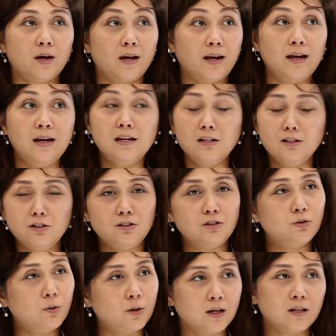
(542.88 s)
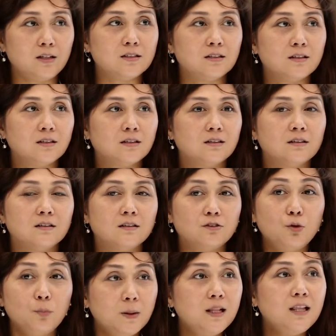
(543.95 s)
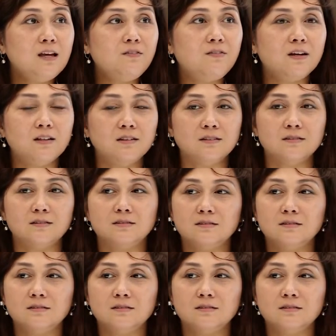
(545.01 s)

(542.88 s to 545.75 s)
you're into it, you believe in